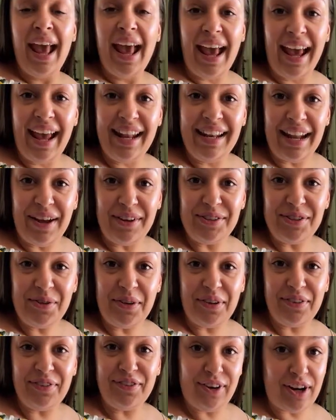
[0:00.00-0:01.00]
And now to
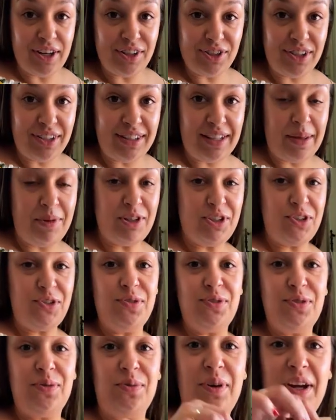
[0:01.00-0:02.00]
our fresh lemon
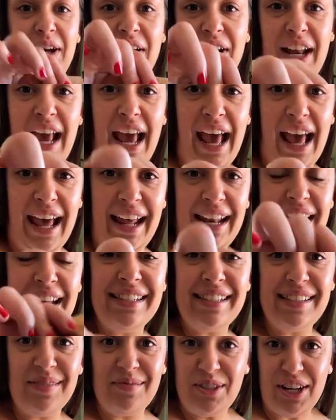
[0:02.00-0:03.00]
juice, we are going to add
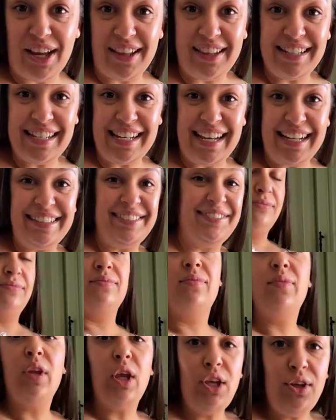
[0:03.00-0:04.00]
some gelatin.
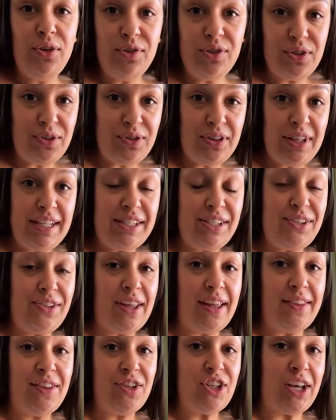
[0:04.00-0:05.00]
You do this so
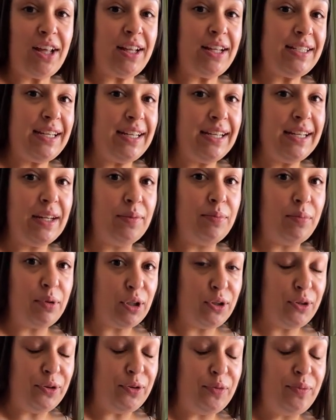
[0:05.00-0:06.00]
that the gelatin can
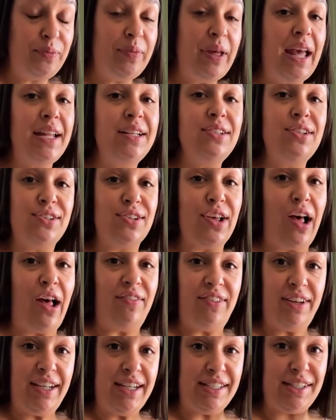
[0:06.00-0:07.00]
bloom and
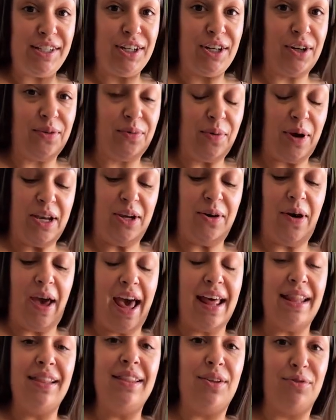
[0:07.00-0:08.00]
dissolve easier when you
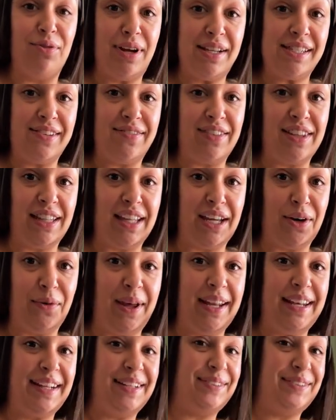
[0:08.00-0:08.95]
add the rest of the liquid.